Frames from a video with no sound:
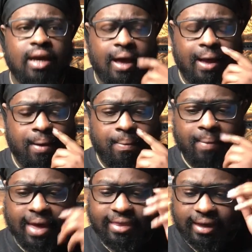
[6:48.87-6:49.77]

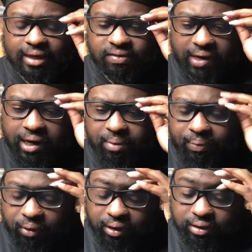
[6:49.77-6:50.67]
I think it's very
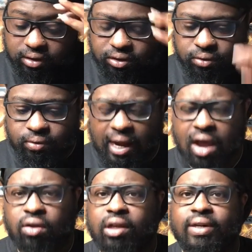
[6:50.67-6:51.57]
important to not
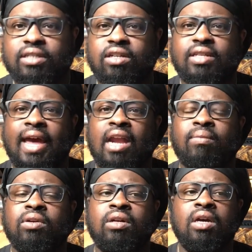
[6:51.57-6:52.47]
only research the
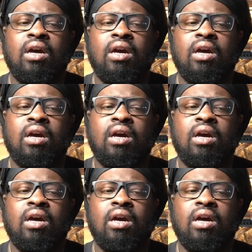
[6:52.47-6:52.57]
animal,